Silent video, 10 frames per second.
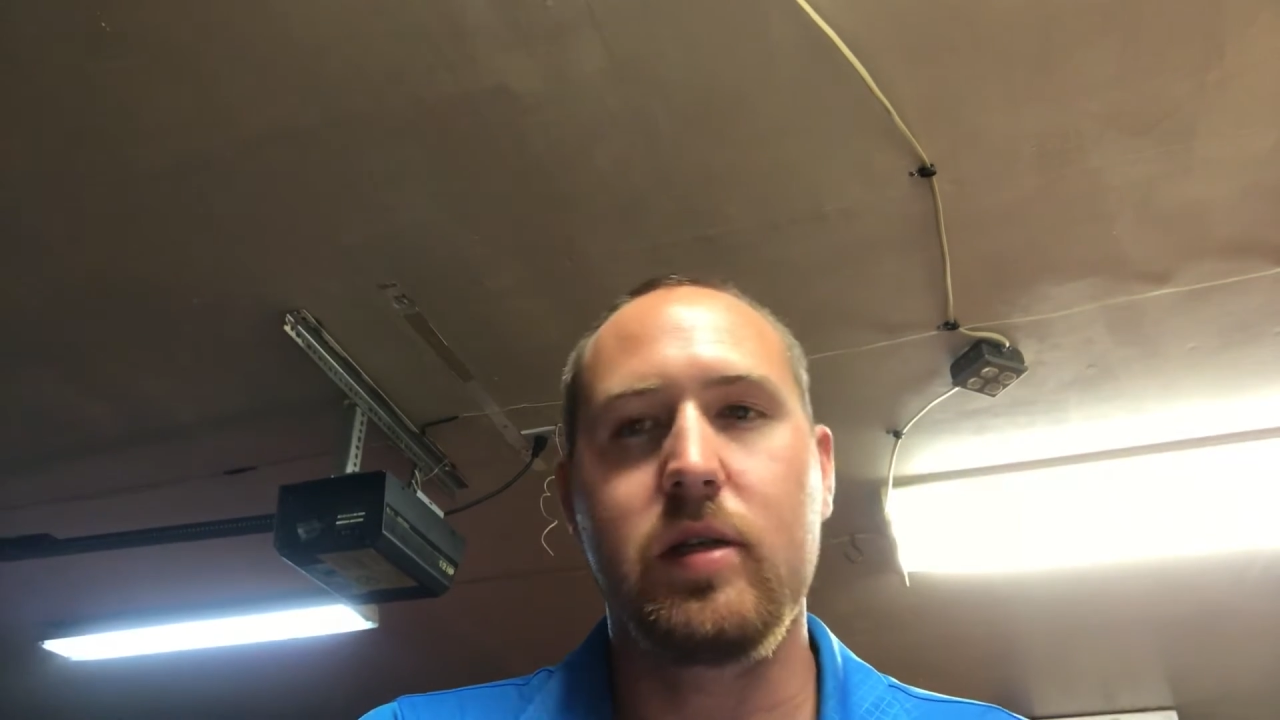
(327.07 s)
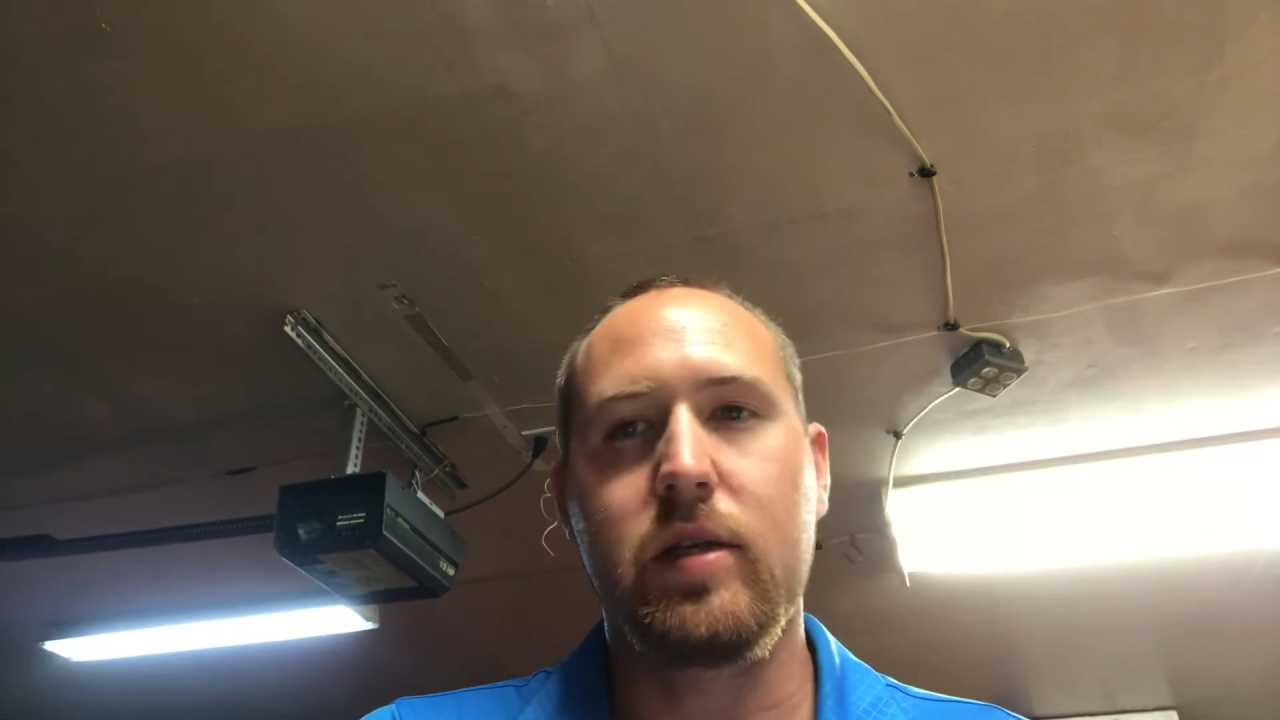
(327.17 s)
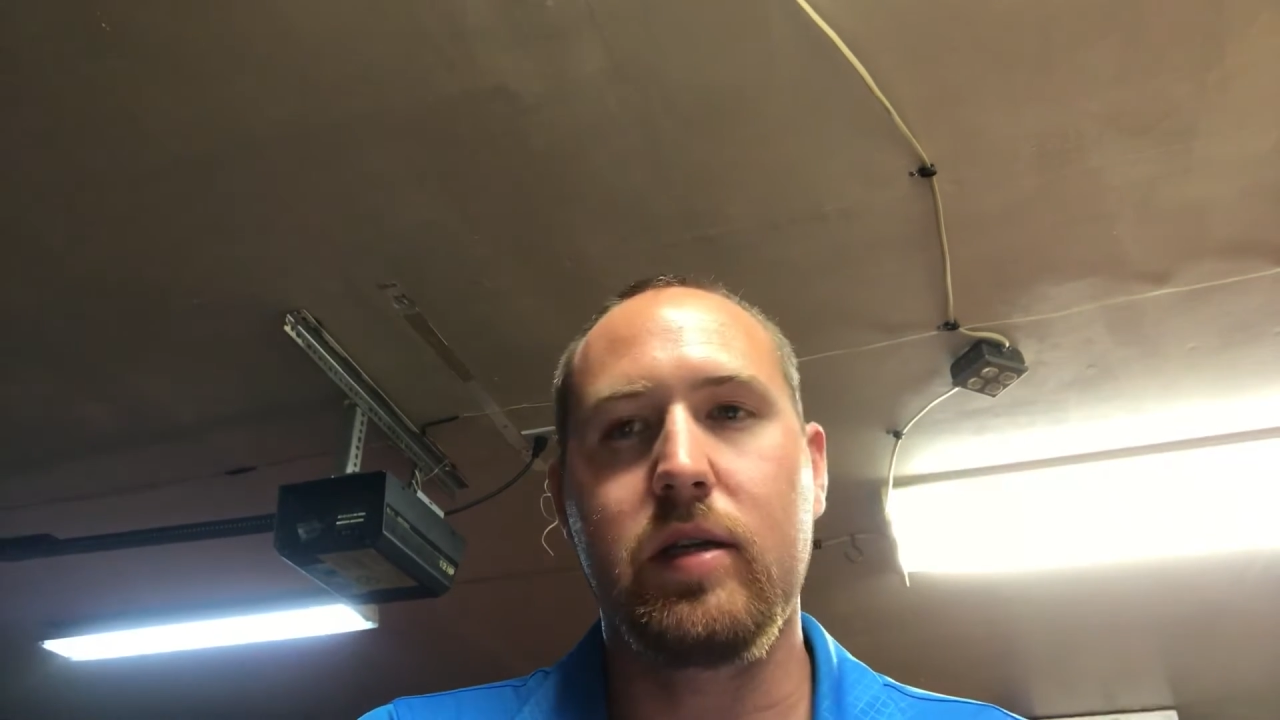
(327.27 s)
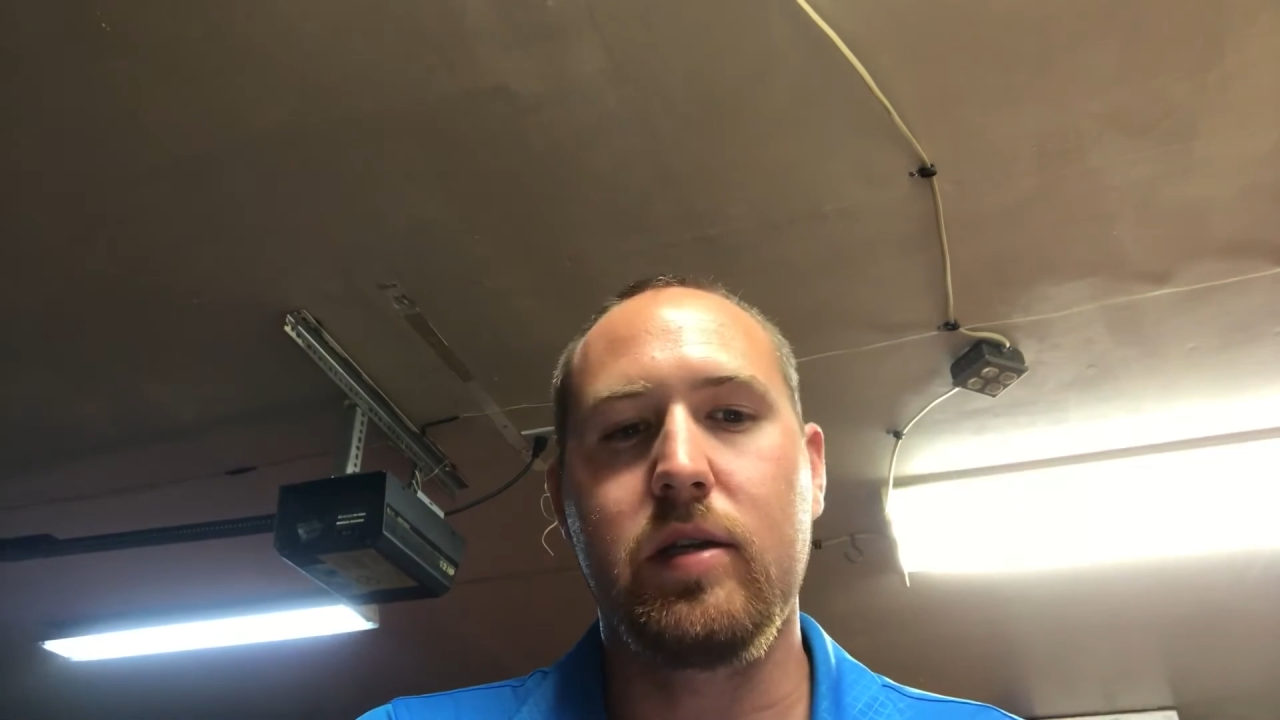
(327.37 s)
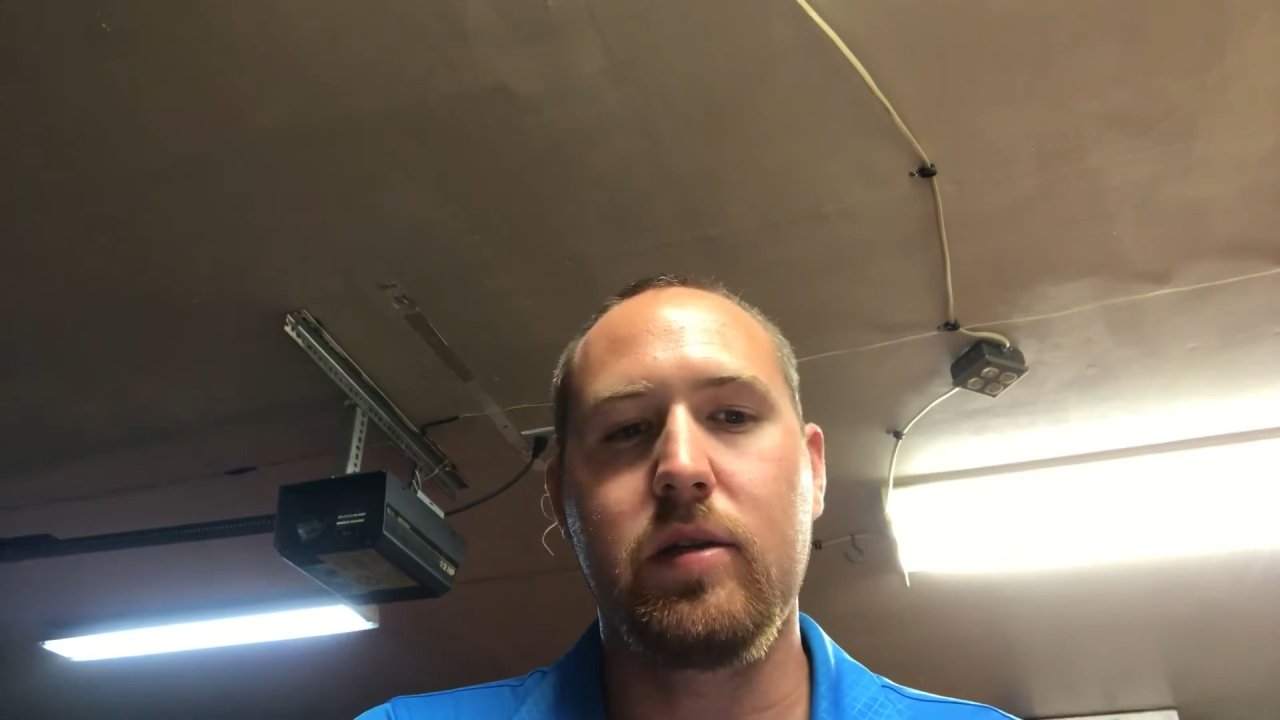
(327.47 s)
that
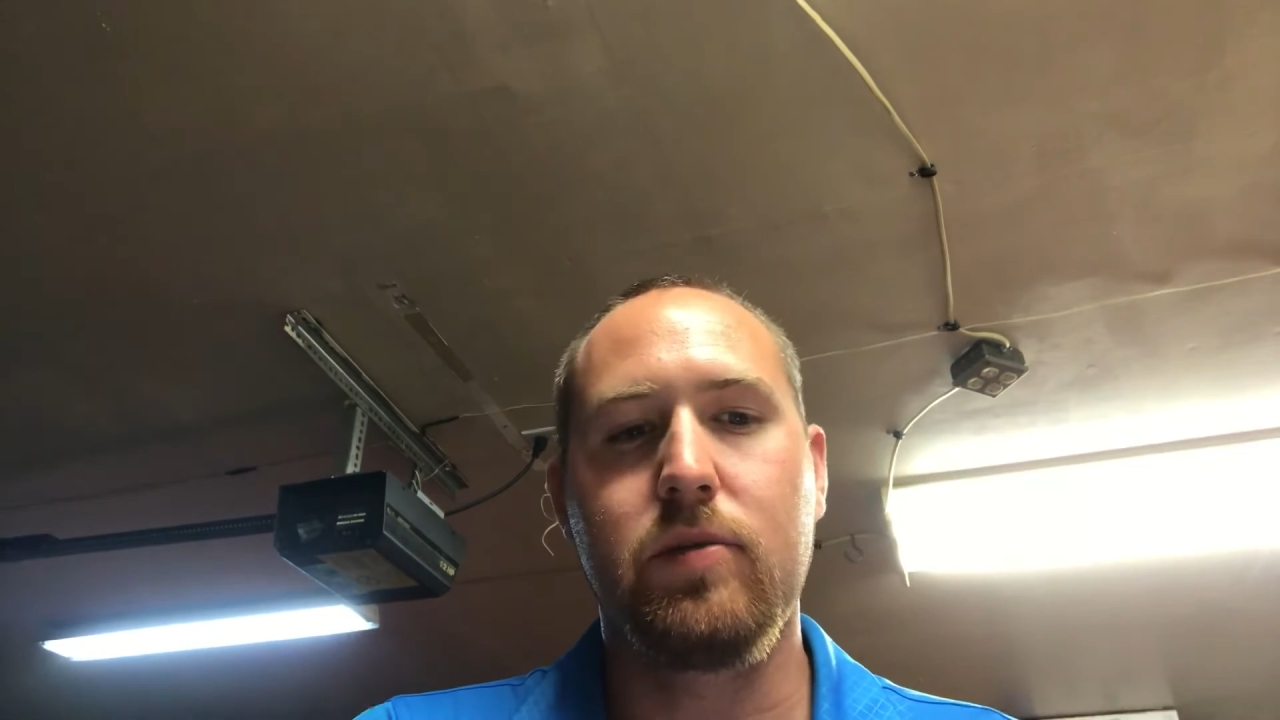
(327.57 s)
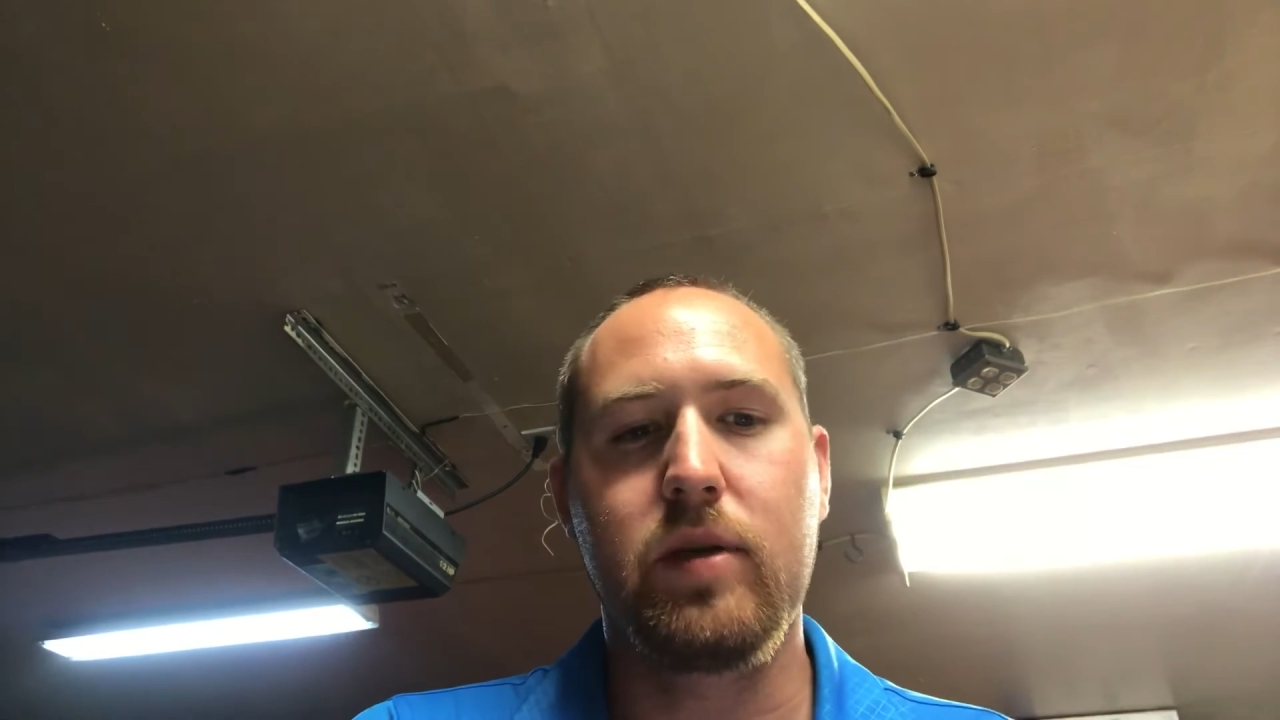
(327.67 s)
get in the